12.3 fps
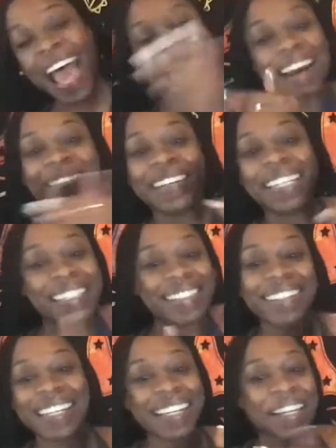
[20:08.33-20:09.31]
I don't need you,
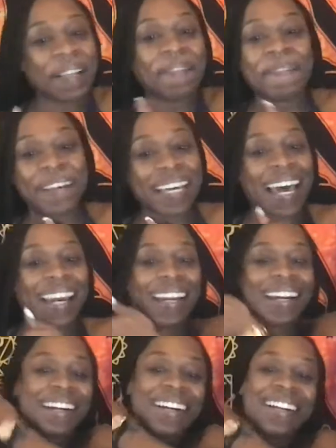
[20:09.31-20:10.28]
nigga. Get the fuck out of
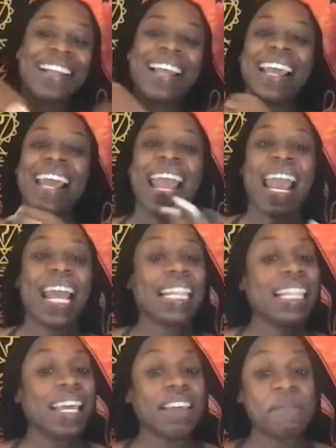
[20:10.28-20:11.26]
here.
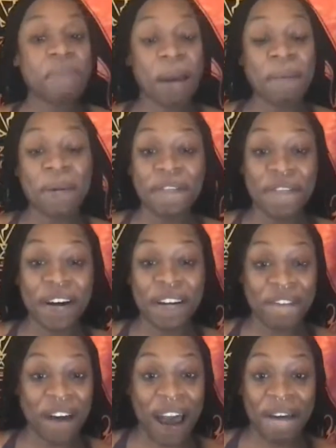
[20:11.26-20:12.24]
And then you might be
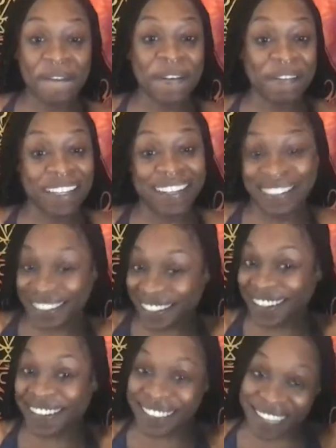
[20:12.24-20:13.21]
45, 50 years
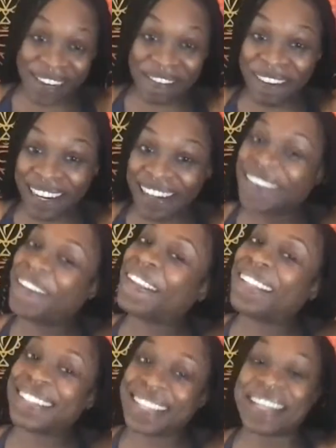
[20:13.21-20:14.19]
old talking about
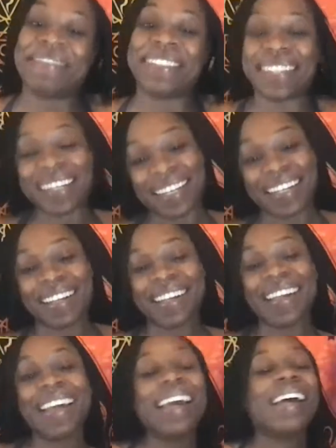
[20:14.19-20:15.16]
the same shit.
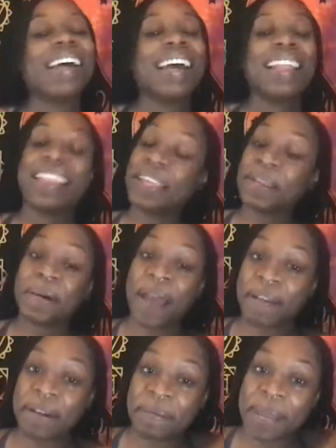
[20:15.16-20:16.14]
And then you don't
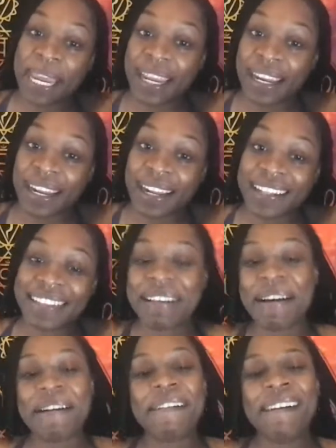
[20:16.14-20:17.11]
have no man.
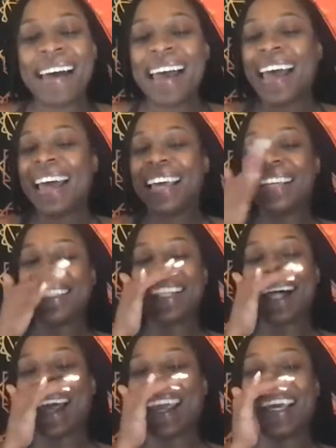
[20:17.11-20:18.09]
So it's
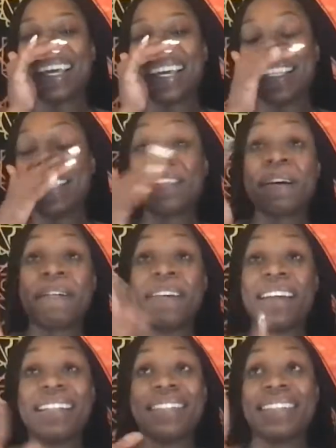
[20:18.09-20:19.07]
like it's
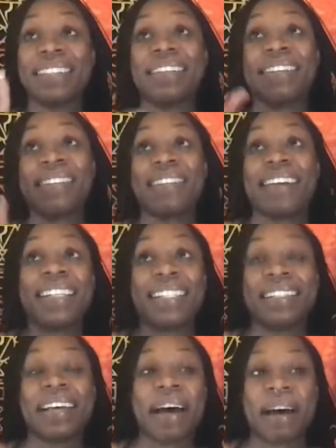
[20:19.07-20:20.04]
such a crazy
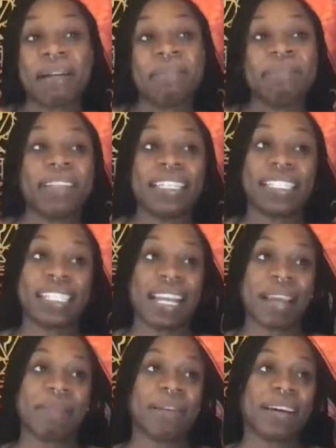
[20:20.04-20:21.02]
time
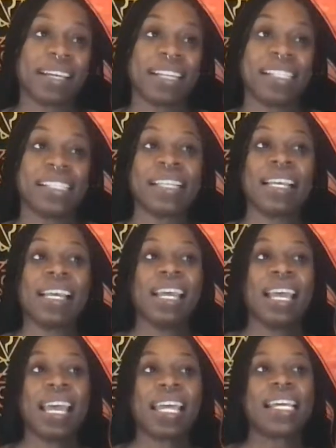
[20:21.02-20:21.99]
today because
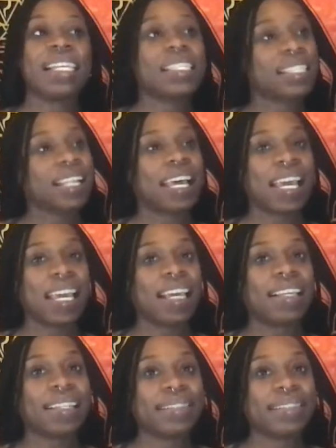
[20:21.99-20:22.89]
it's like